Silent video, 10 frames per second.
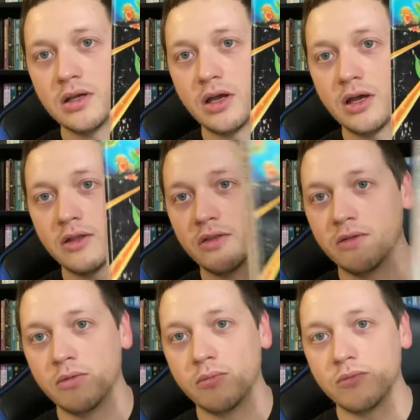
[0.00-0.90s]

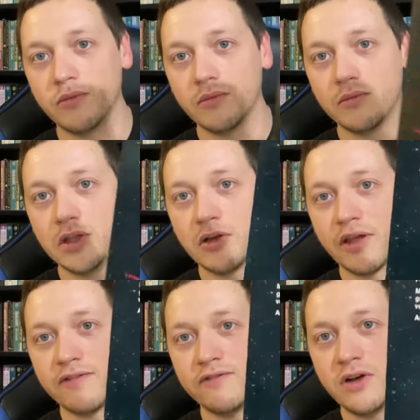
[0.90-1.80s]
you know,
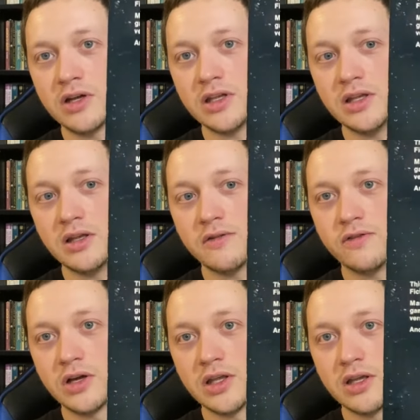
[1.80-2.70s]
that funky
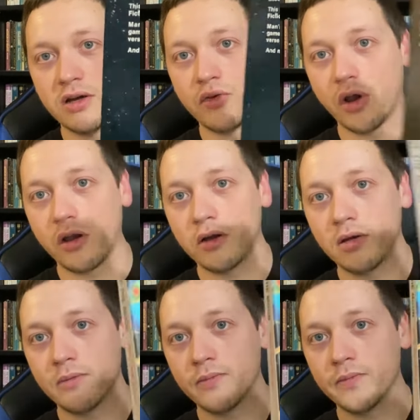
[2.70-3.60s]
cover
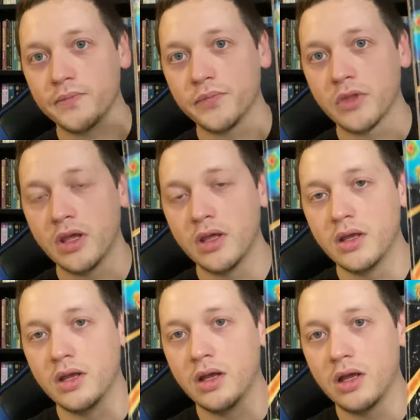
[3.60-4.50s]

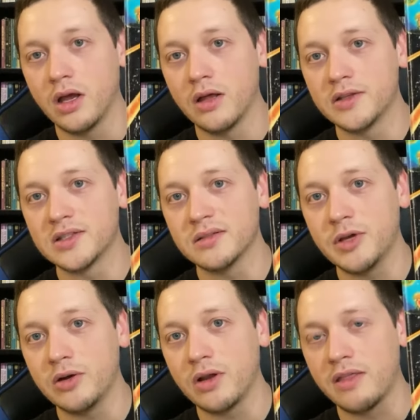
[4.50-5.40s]
art. This is
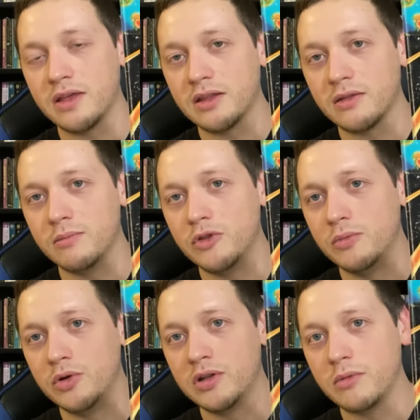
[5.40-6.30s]
about, I think, the
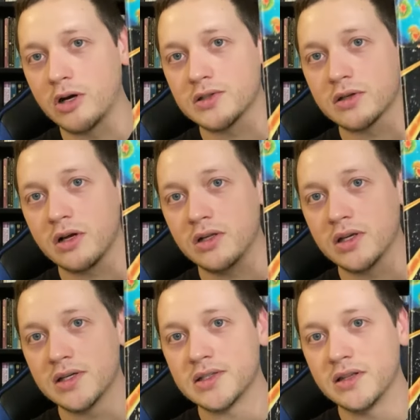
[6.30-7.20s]
moon and Mars are
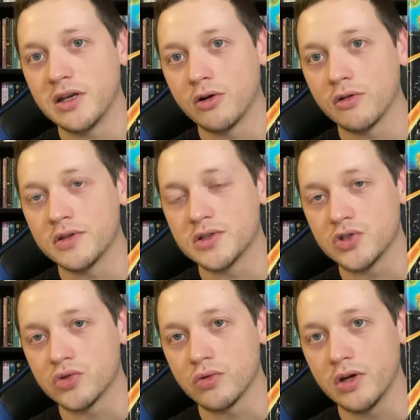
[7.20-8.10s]
colonized and then Earth is
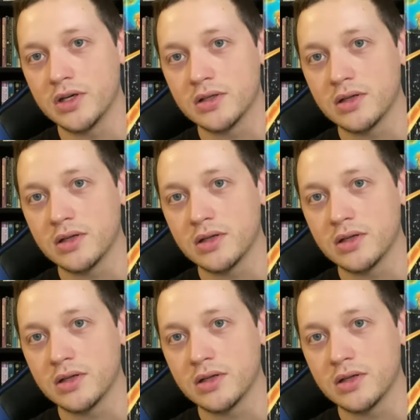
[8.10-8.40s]
destroyed.